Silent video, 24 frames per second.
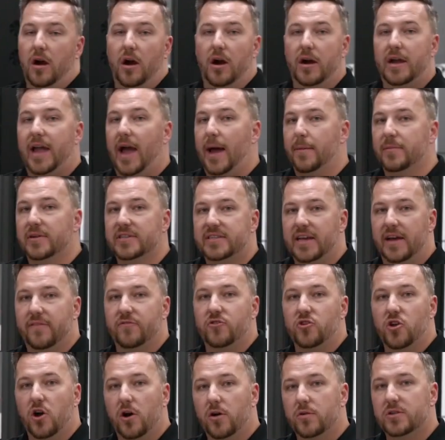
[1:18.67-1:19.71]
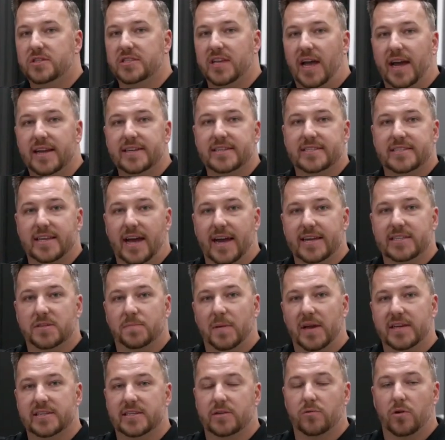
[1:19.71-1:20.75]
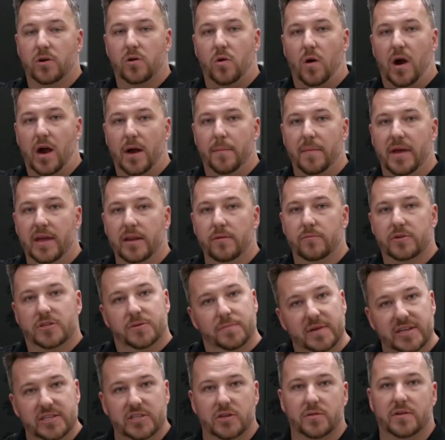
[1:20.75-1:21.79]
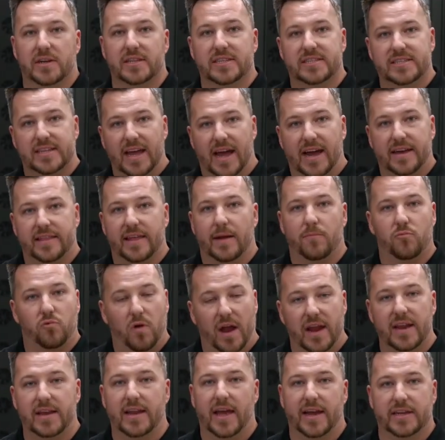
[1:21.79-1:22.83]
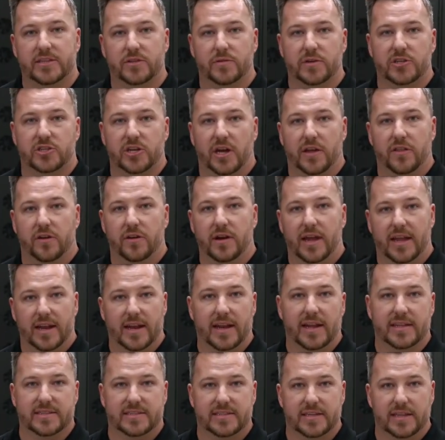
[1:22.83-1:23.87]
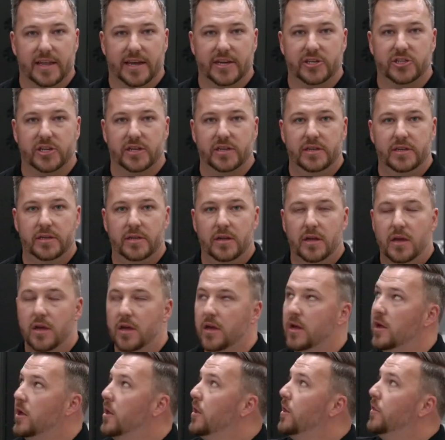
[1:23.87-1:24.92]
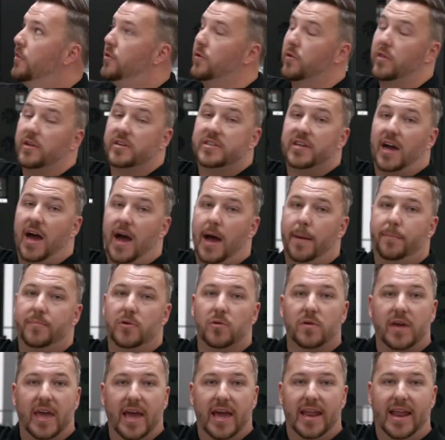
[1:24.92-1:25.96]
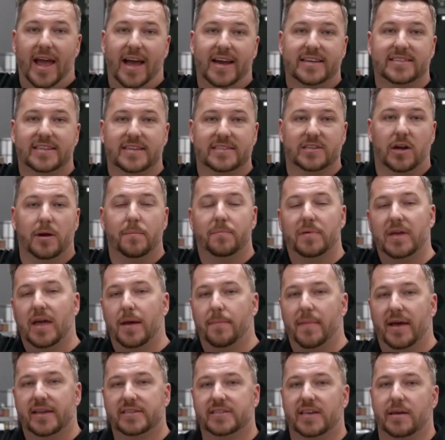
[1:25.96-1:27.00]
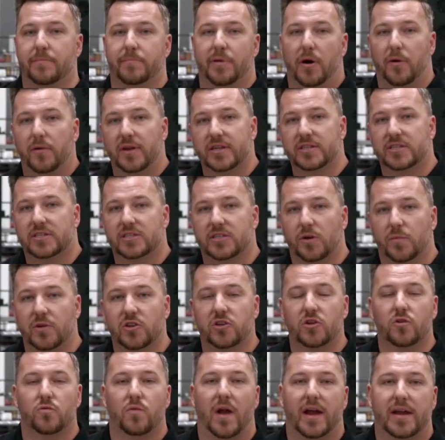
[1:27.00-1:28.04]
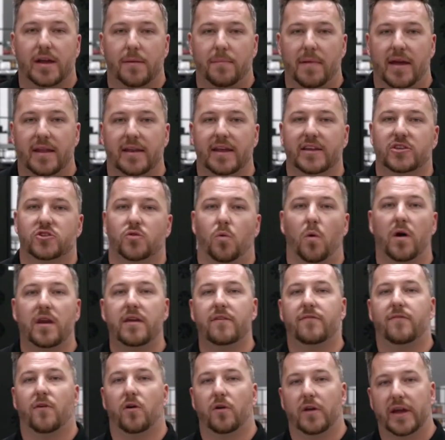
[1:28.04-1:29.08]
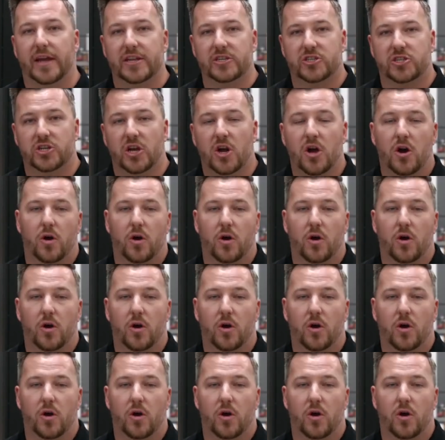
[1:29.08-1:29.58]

Our cabinets have no side-to-side -side spacing requirement, which means you can stack them right next to each other in an installation. Through the top, you can access our BMS components, so we do recommend a 24-inch